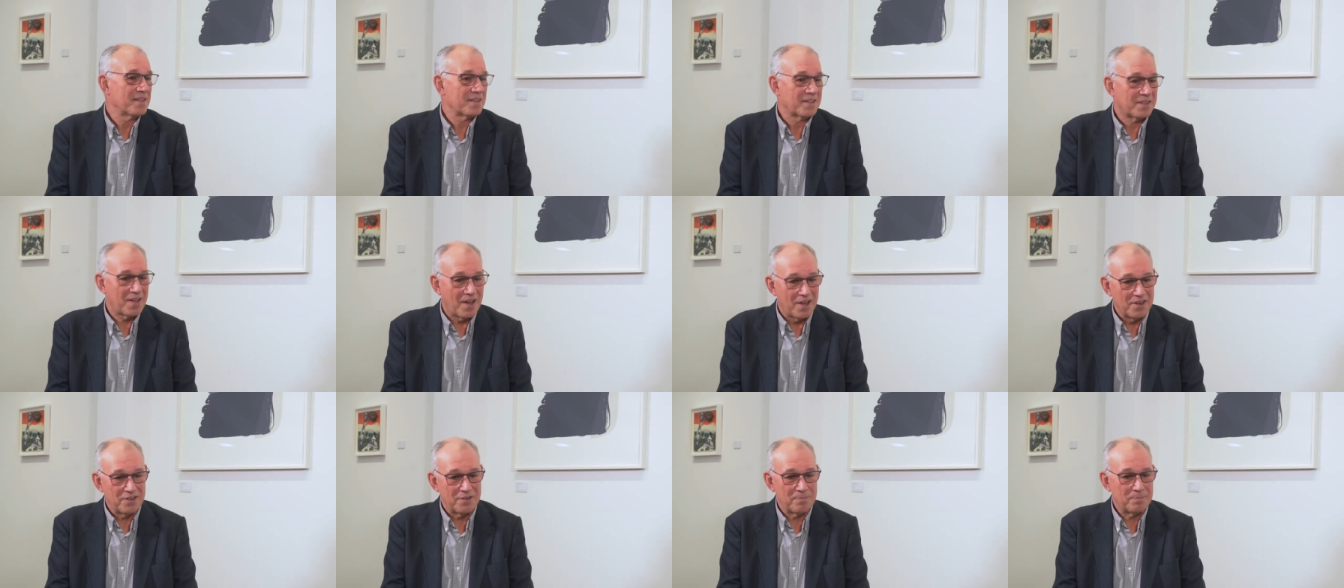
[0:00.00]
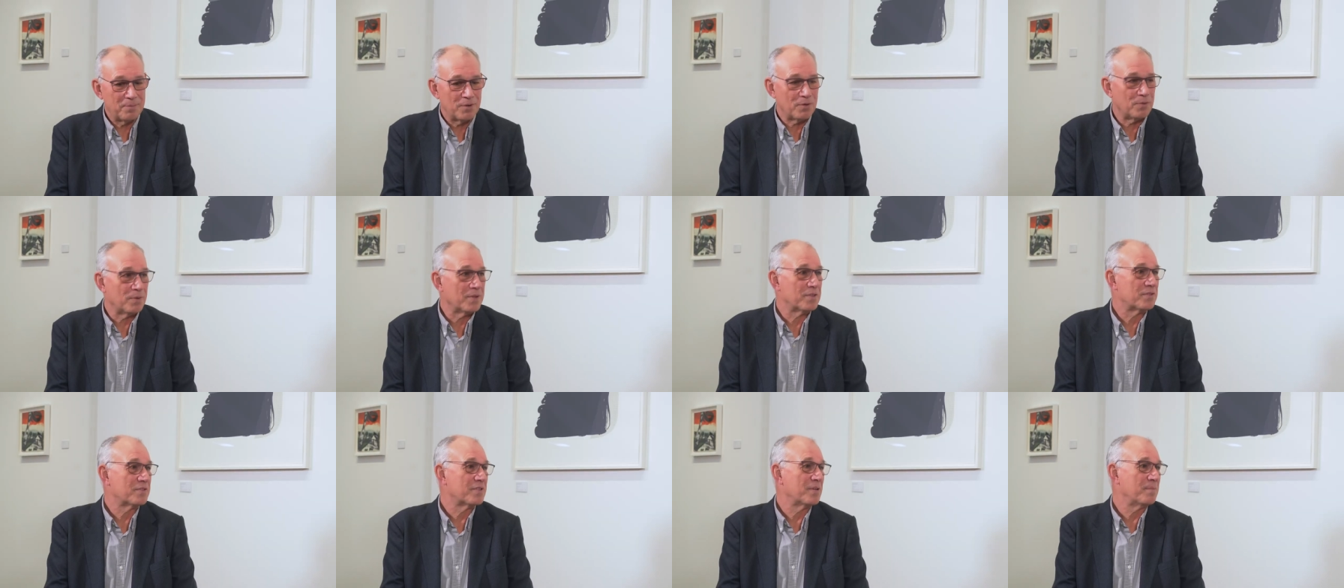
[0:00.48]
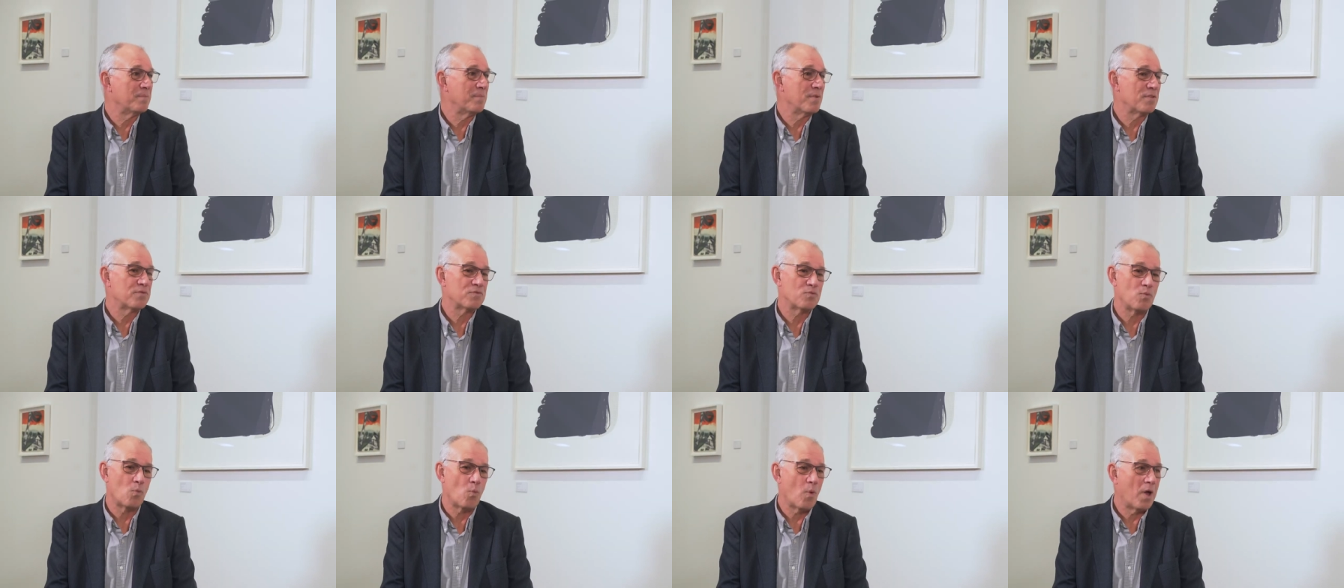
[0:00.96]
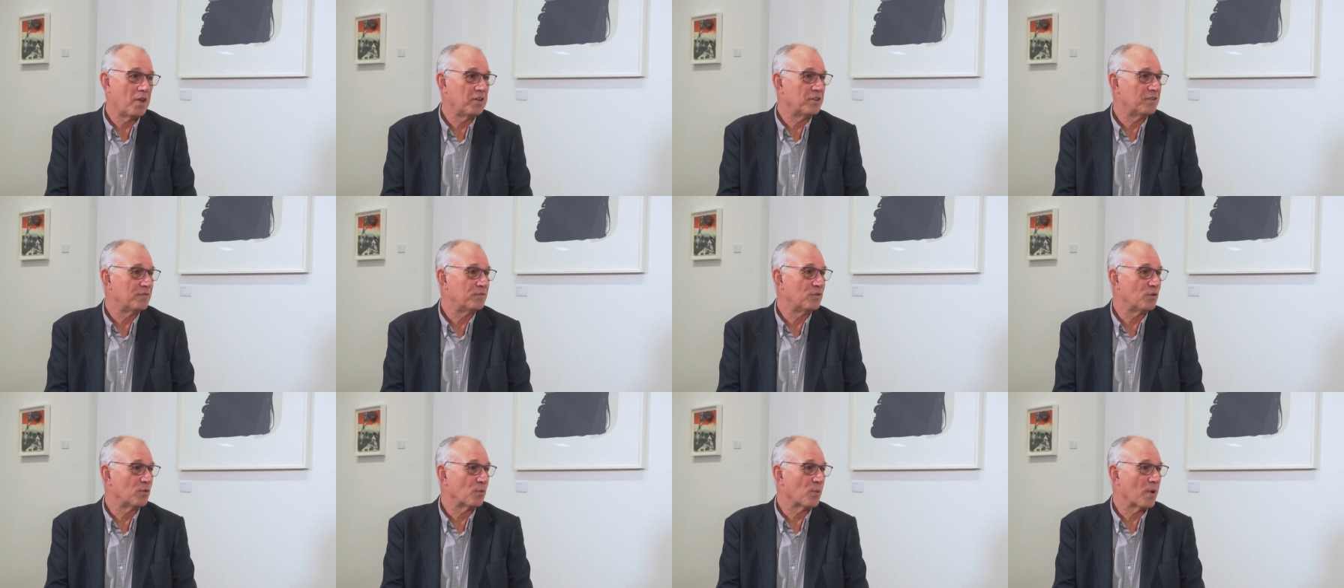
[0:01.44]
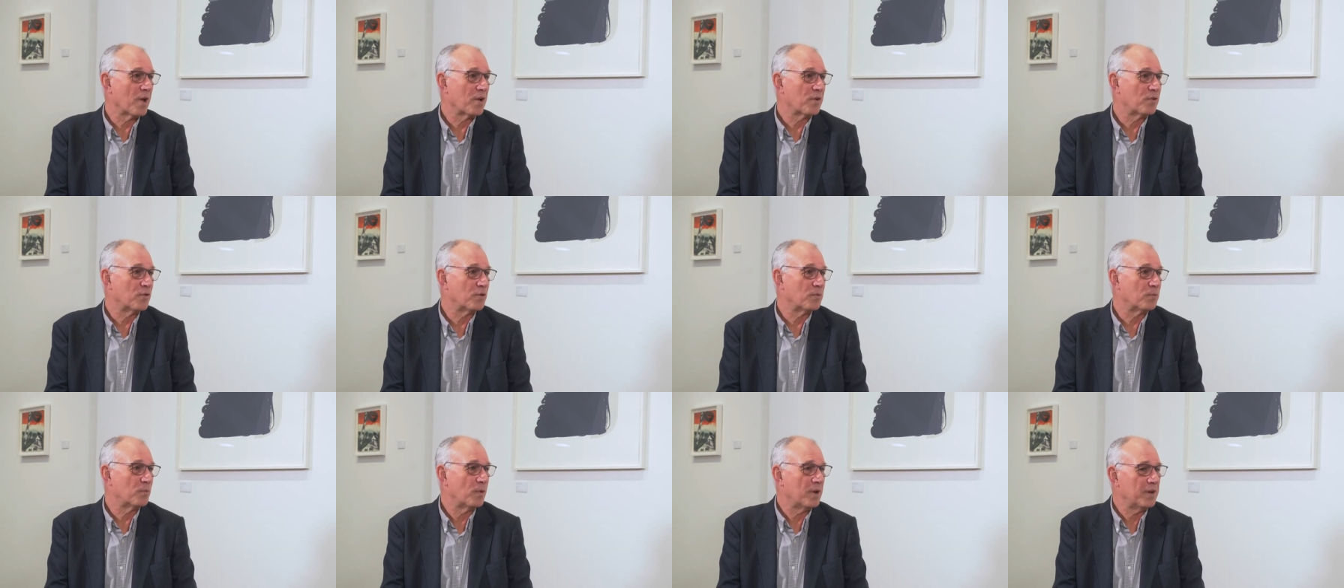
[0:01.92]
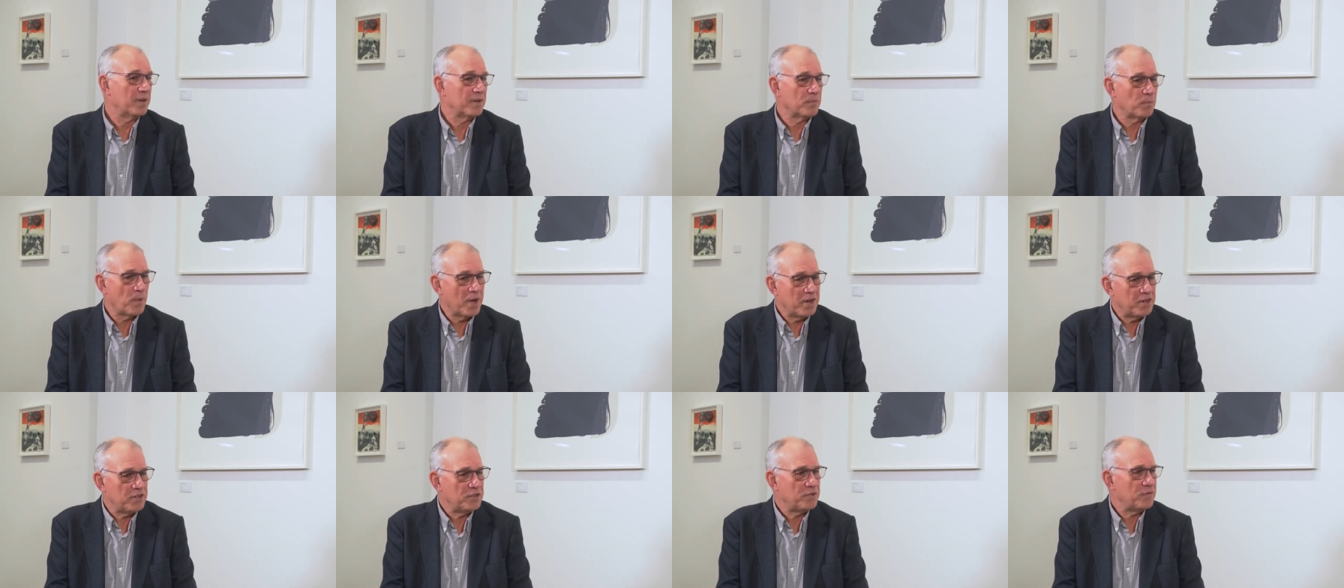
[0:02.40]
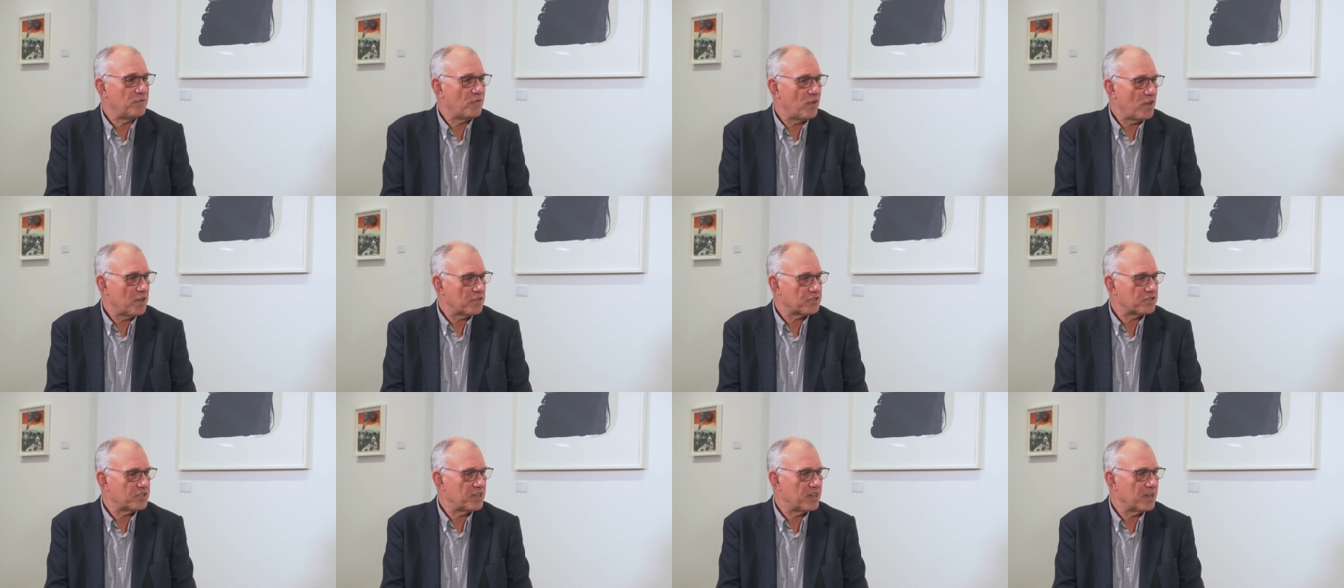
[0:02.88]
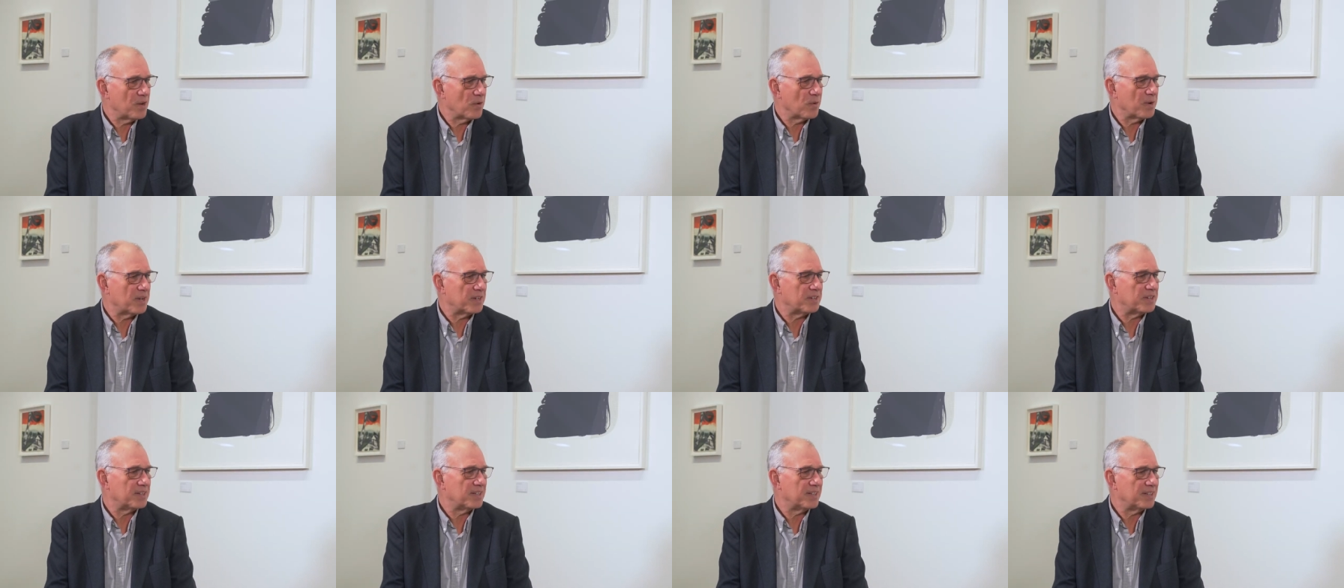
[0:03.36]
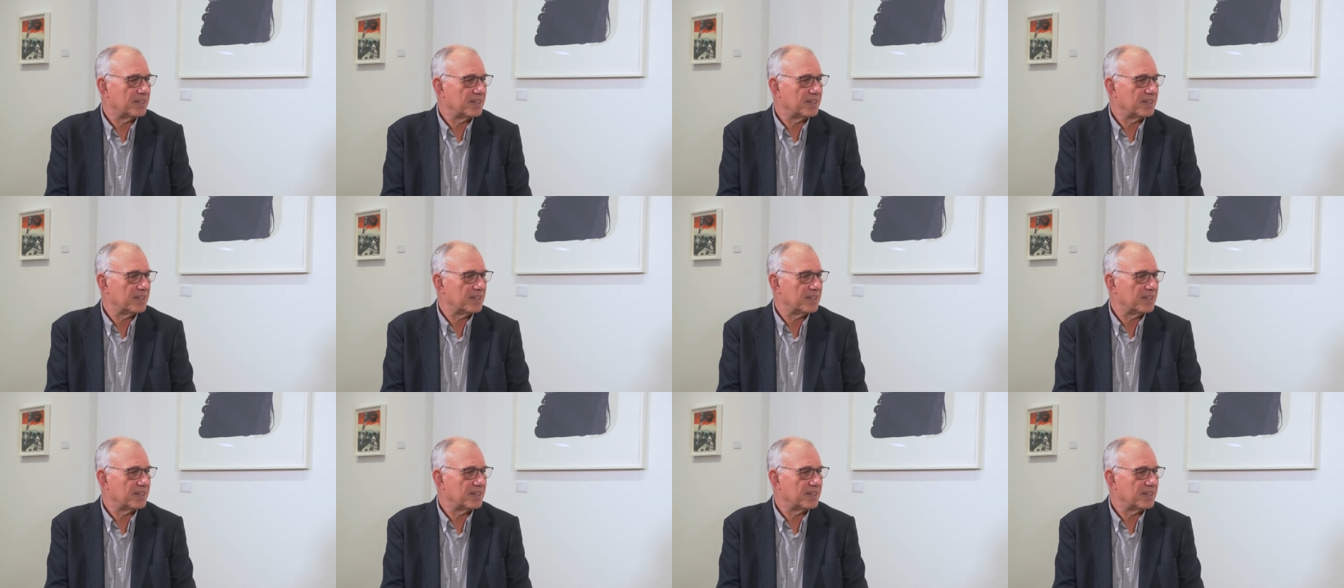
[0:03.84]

Kind of Blue is the most wonderful record. Where did you first hear it?